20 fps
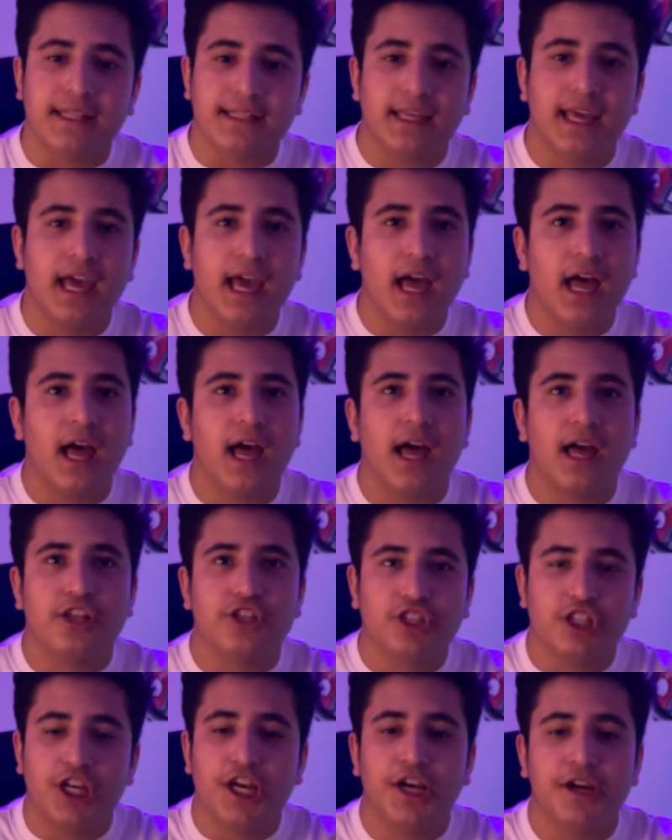a
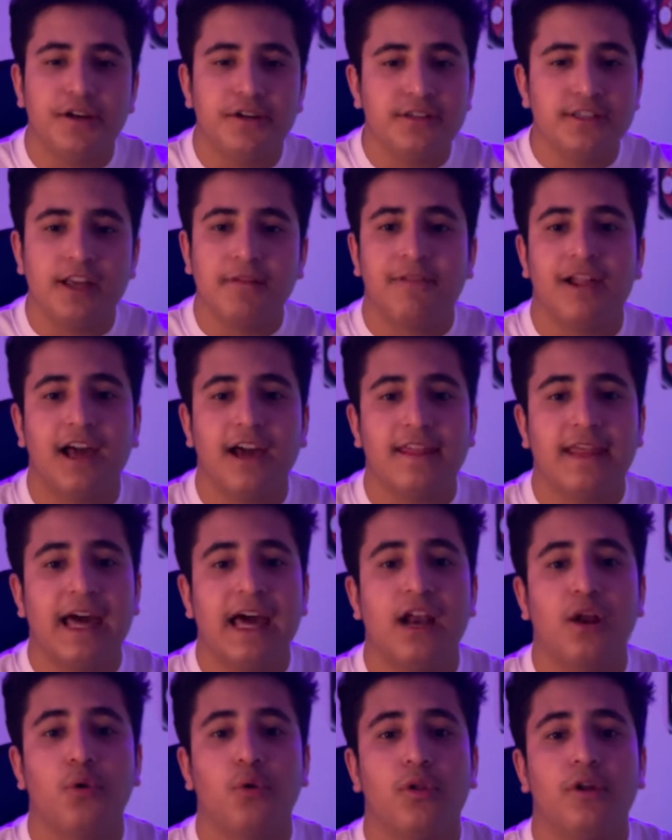chair, something like
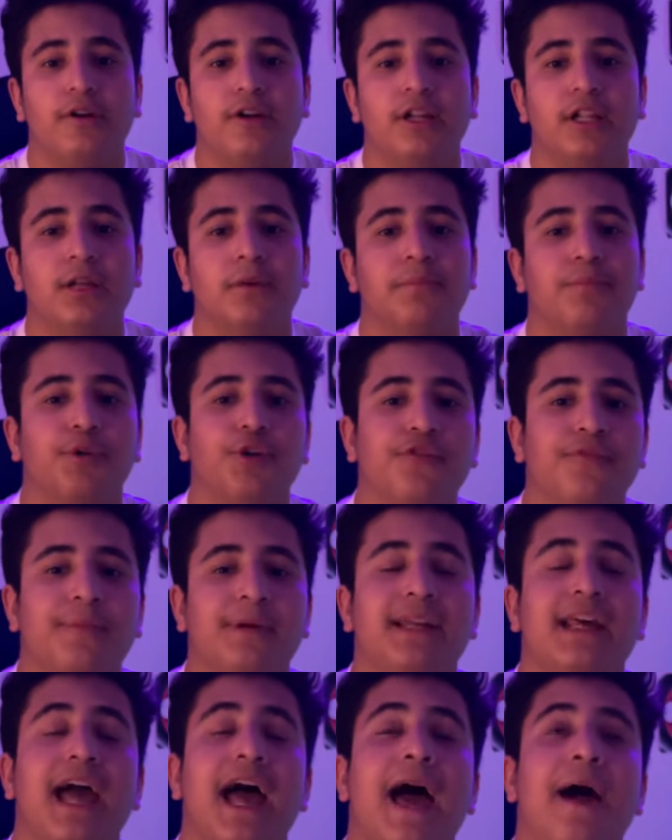that, it will really
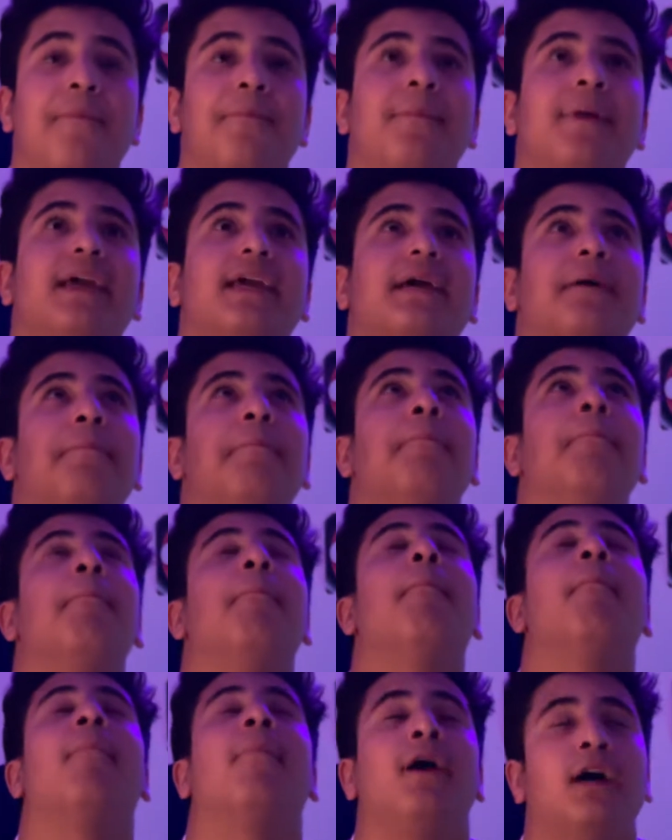improvement and make it
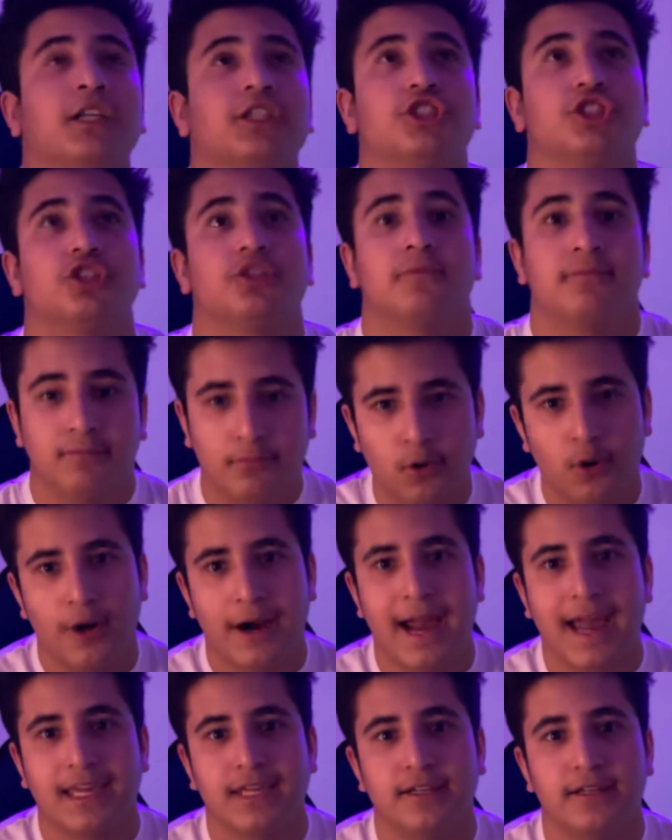much more
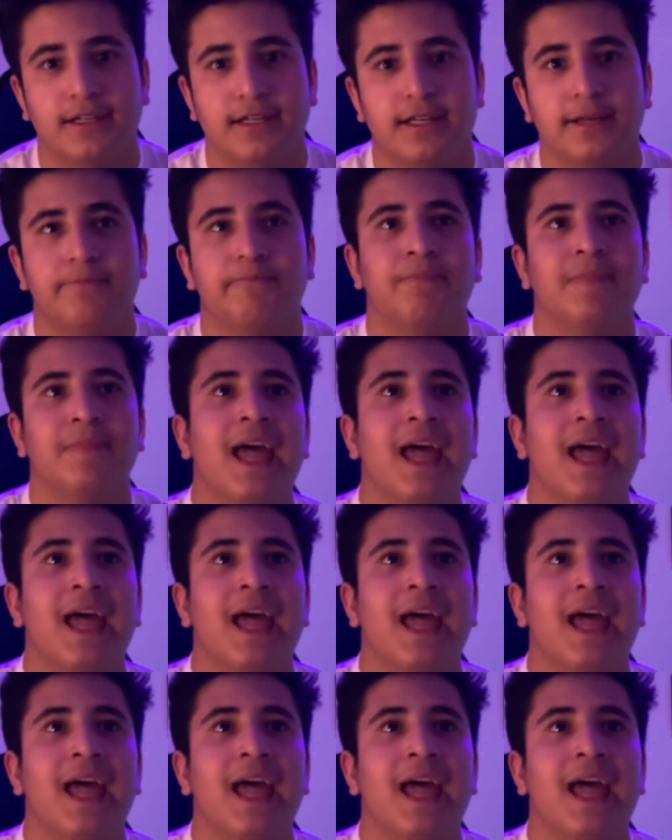accurate.